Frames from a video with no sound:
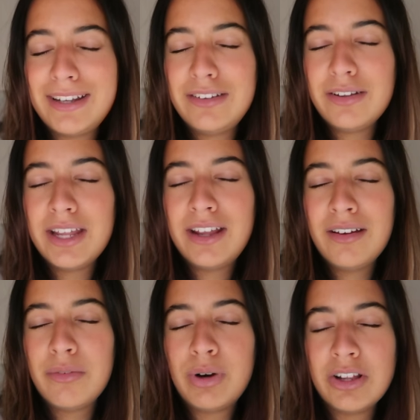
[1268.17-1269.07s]
I need to like
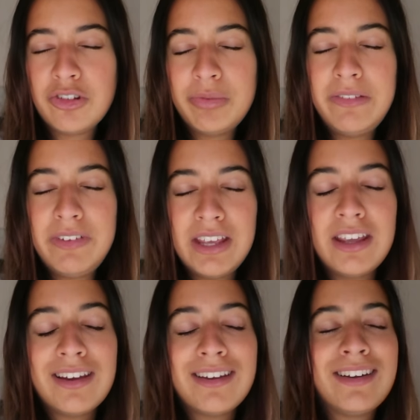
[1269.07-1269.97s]
watch some
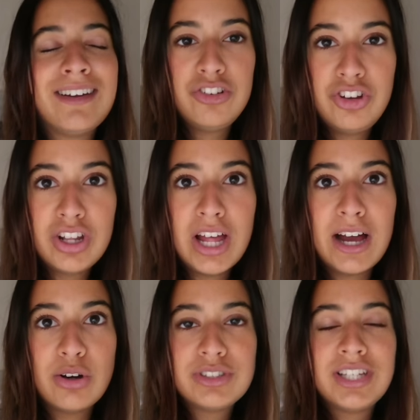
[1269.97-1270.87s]
TV, chill
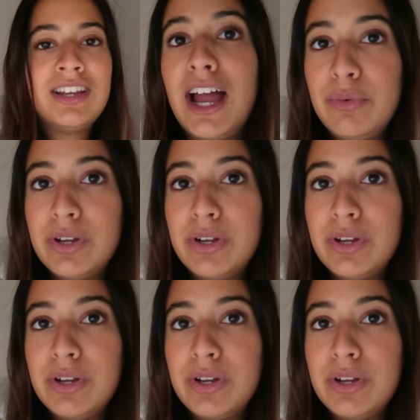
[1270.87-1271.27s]
out. I